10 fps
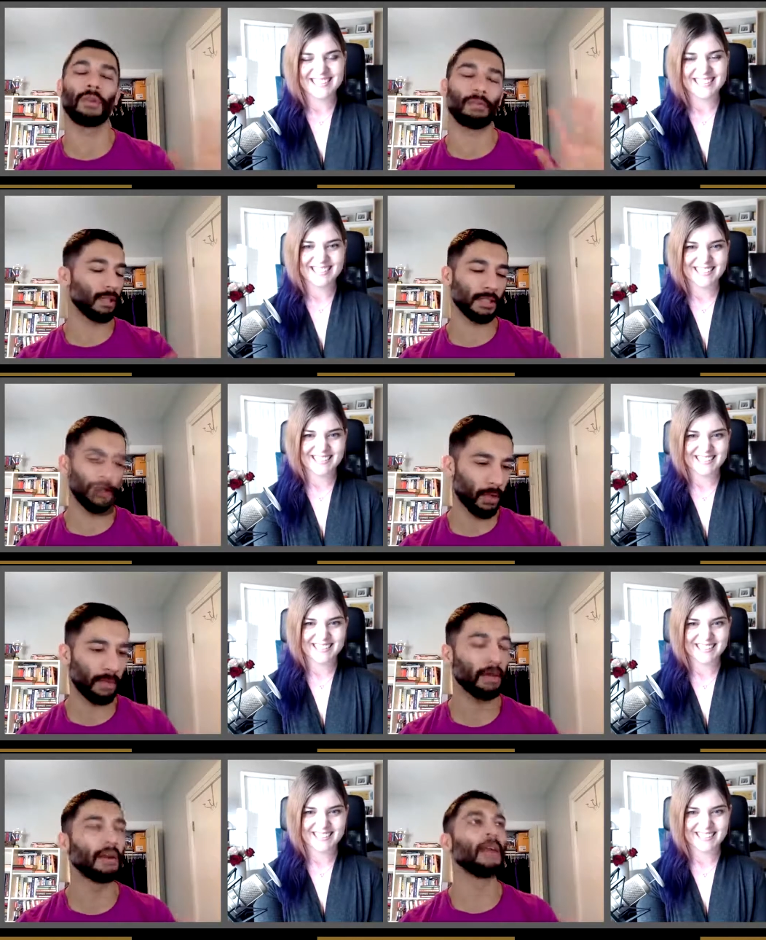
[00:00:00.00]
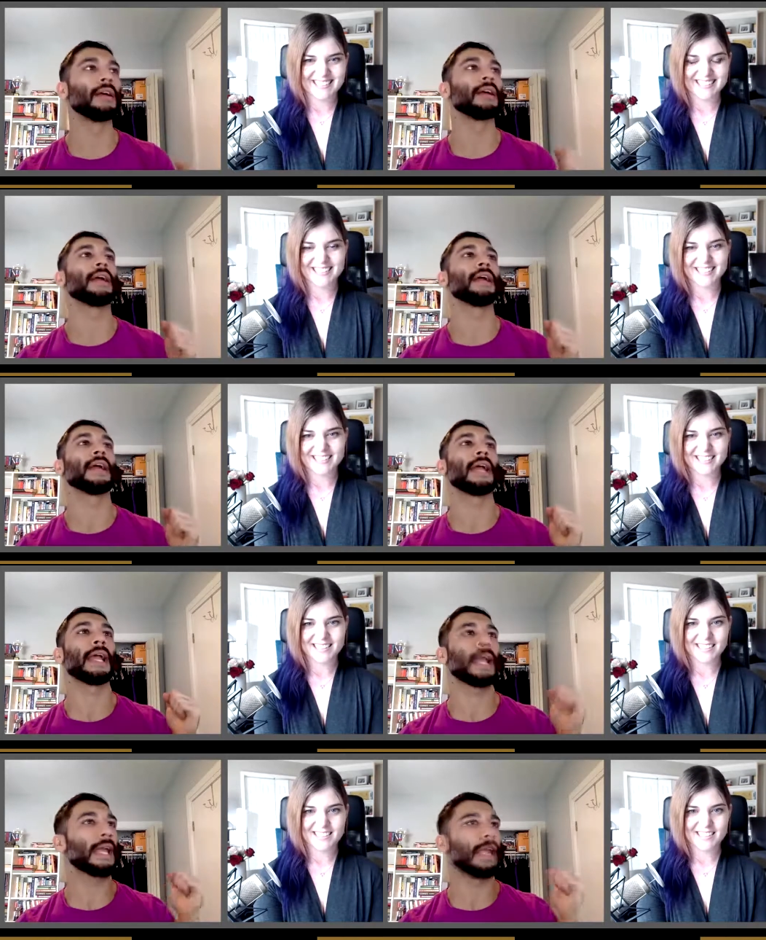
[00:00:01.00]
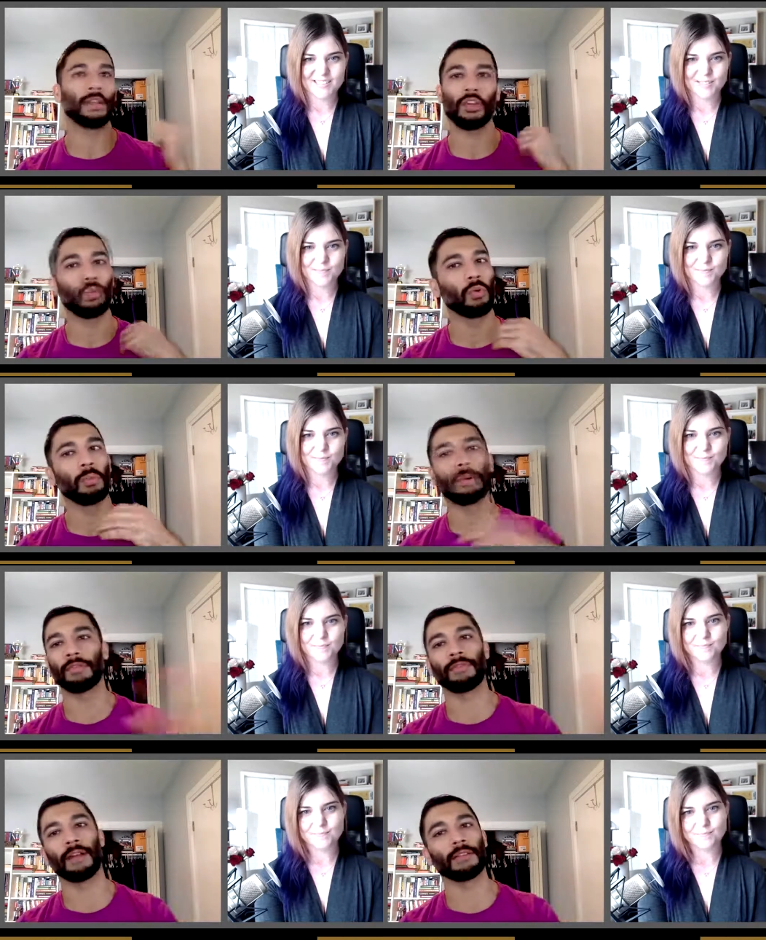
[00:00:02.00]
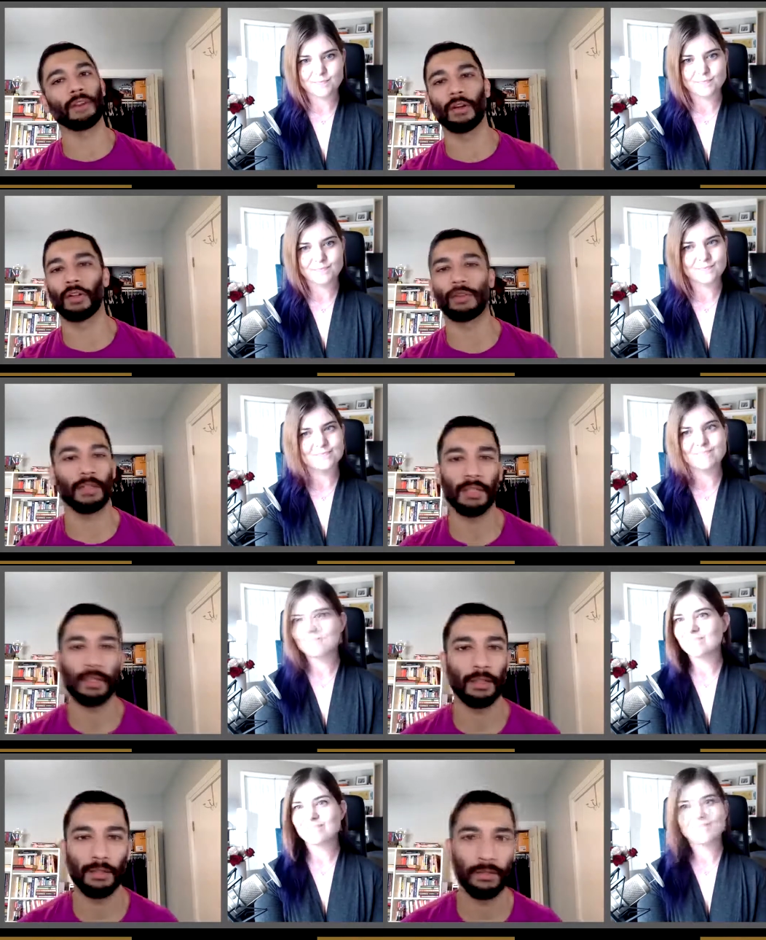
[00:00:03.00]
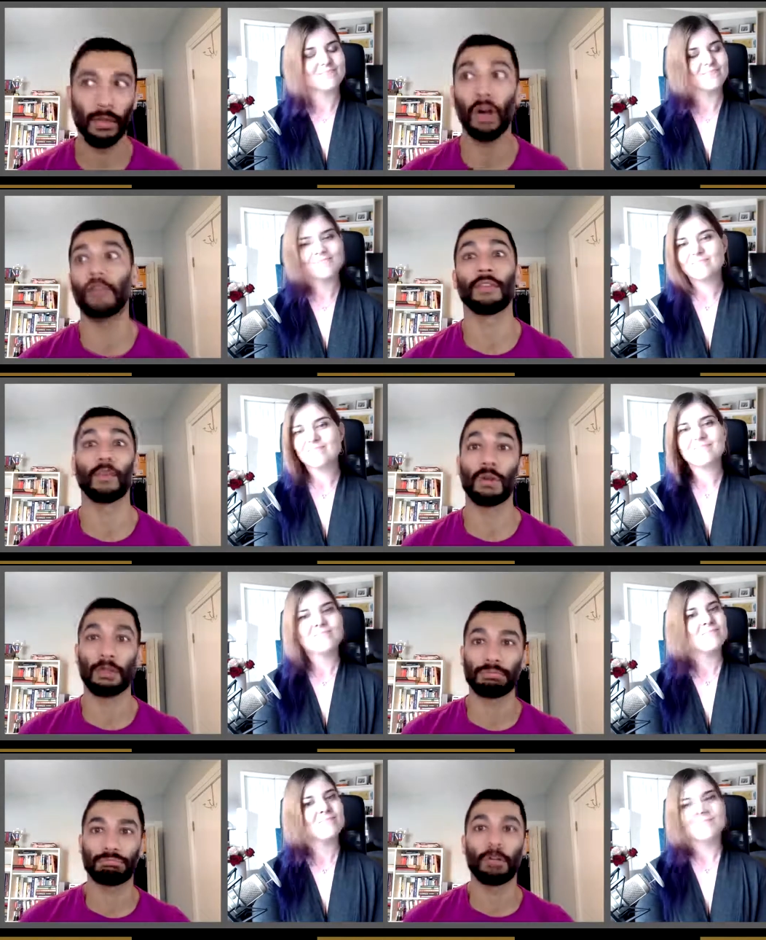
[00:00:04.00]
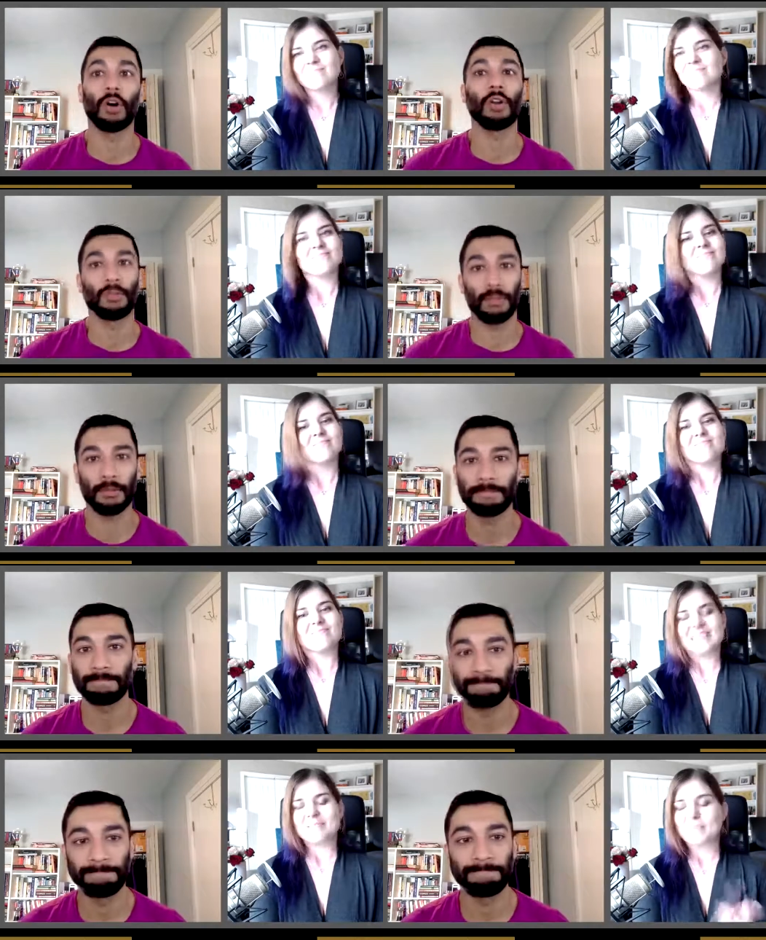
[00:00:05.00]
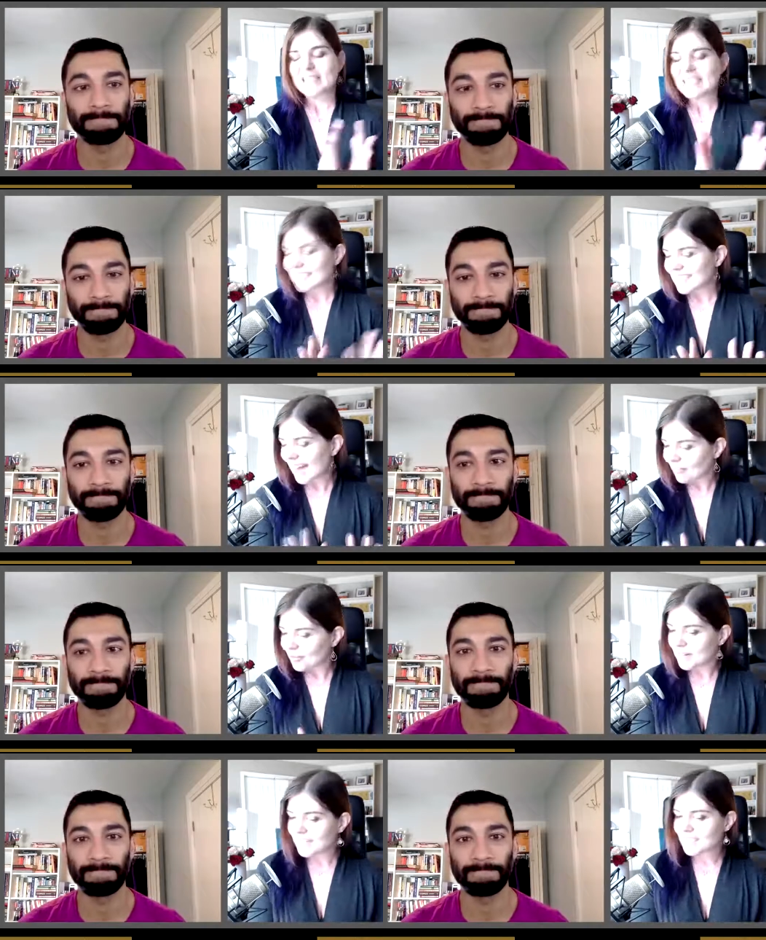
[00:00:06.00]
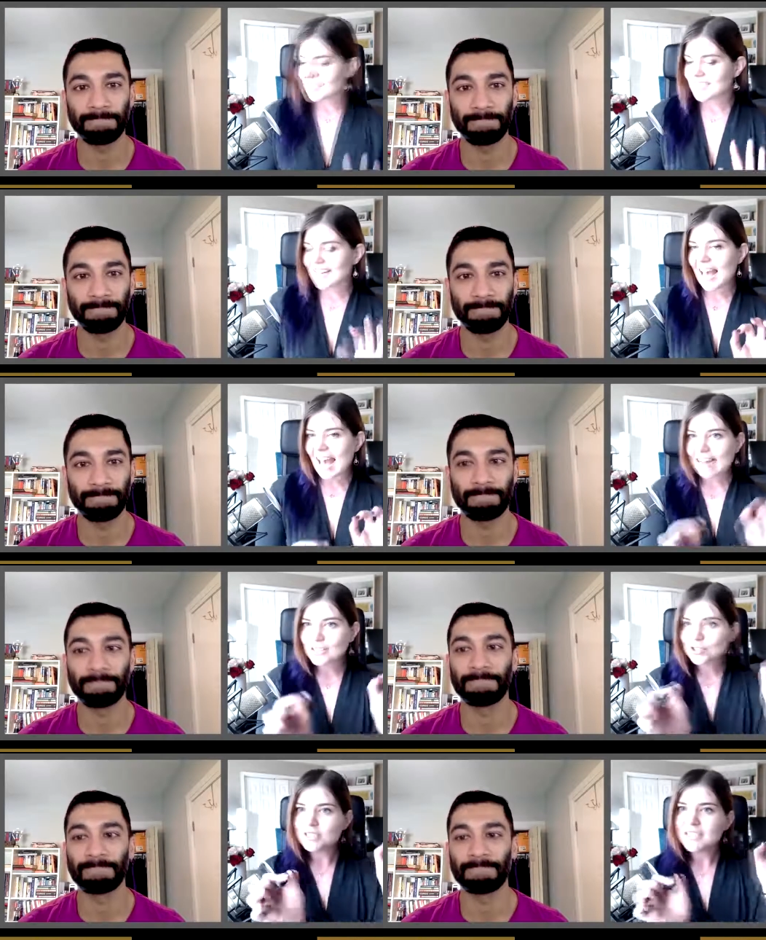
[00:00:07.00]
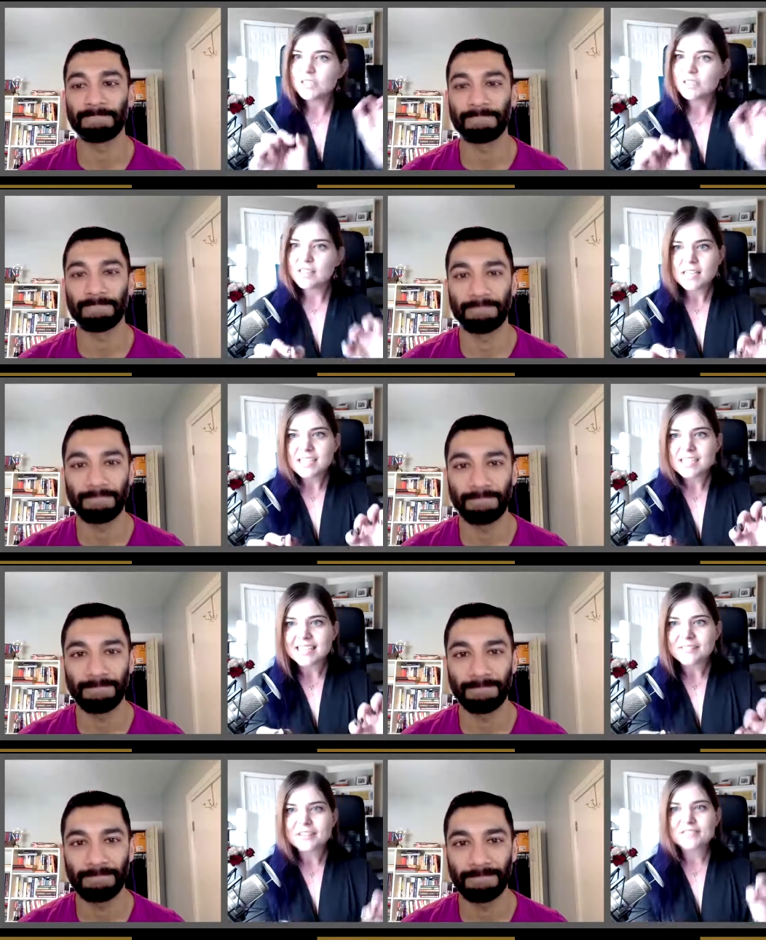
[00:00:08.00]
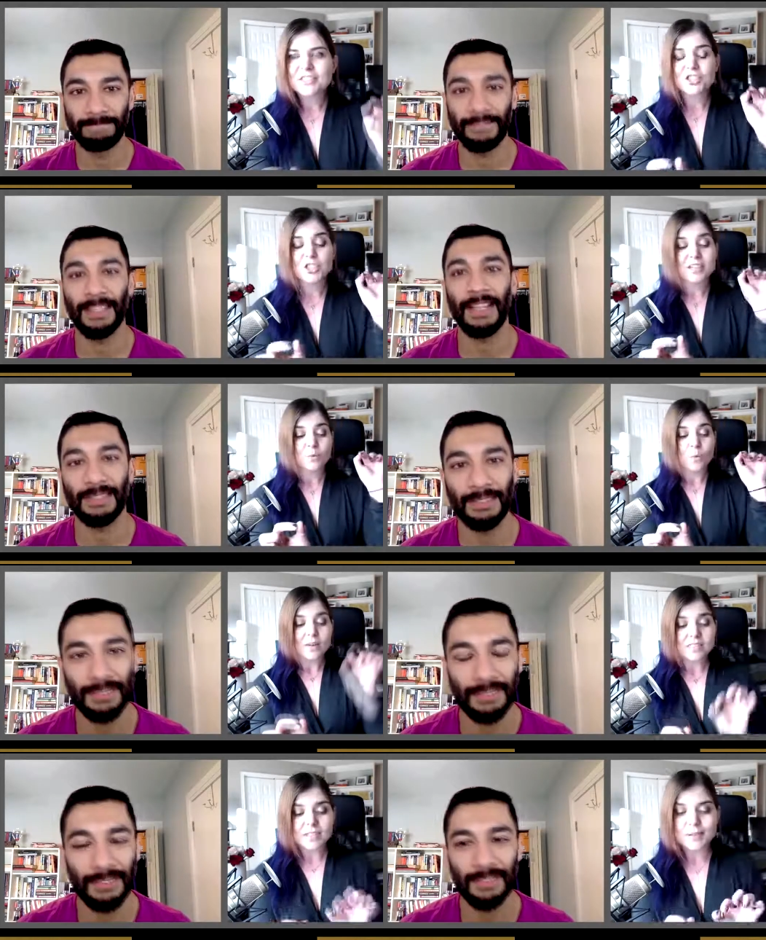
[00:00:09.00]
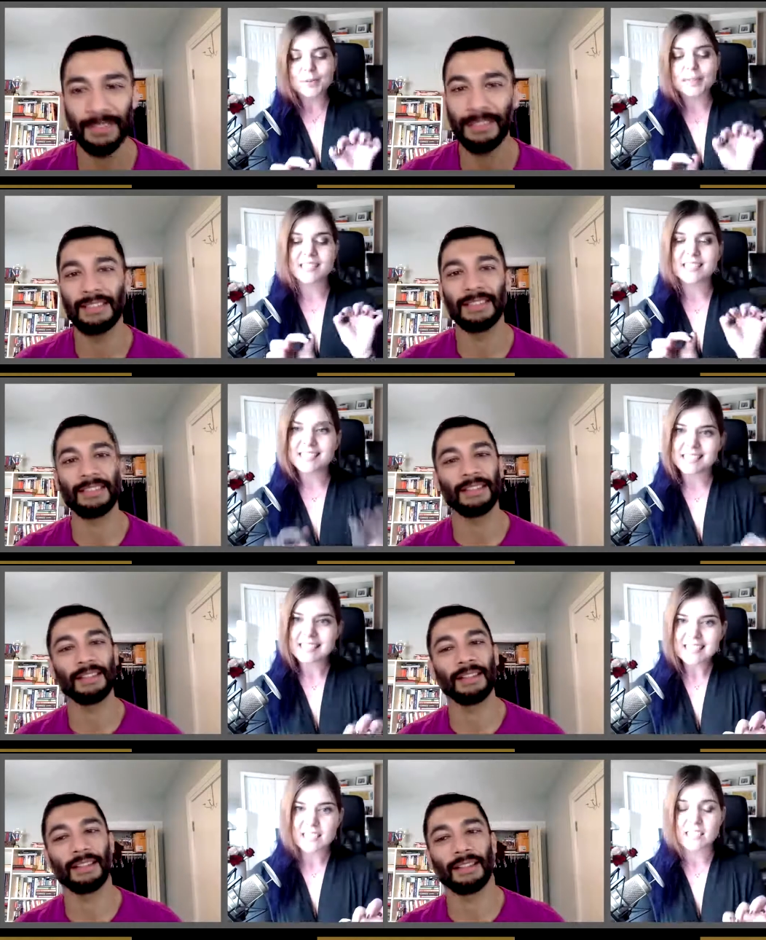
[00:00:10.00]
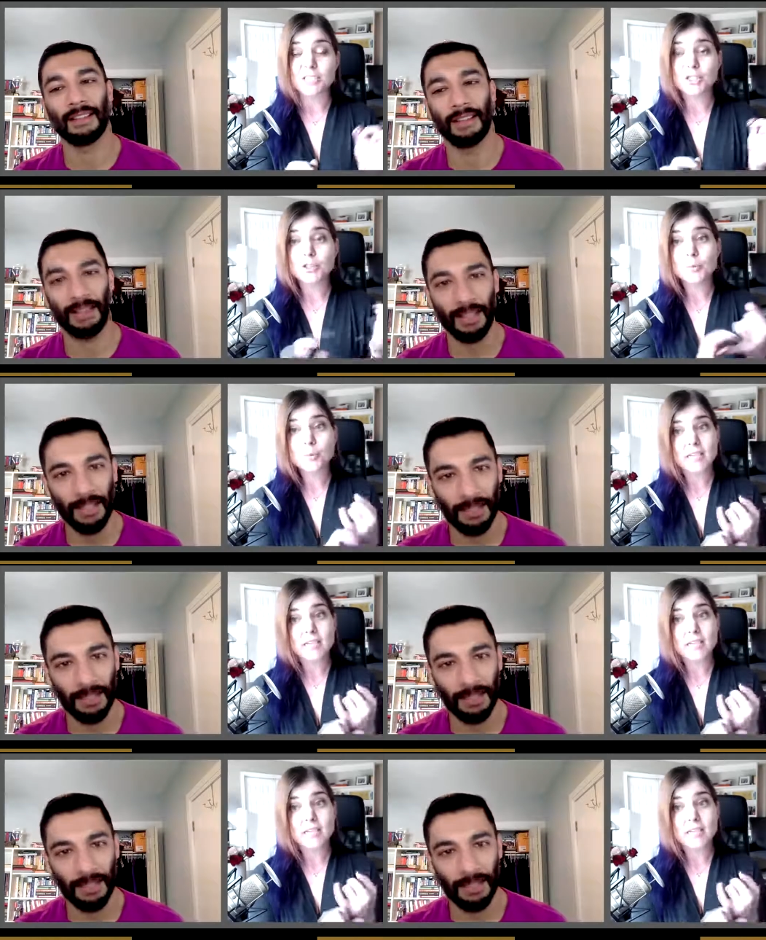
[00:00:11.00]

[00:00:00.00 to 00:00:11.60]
Speaker 1: or listen or whatever. And you will build friends all over the all over the world. All over
Speaker 2: please everybody that's listening actually do this even if it's just once so you can see because it's super